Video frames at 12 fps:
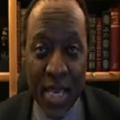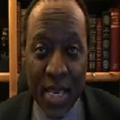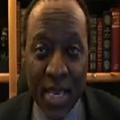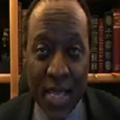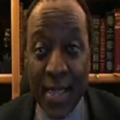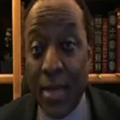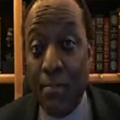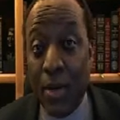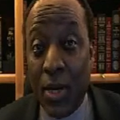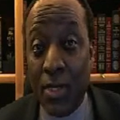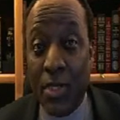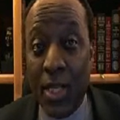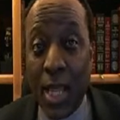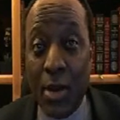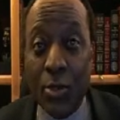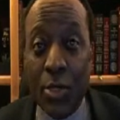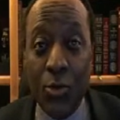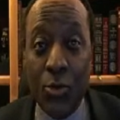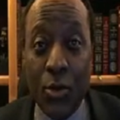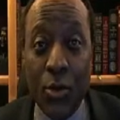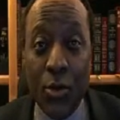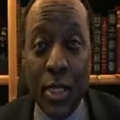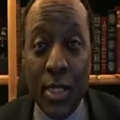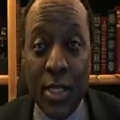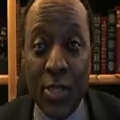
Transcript: Then they parcel out control and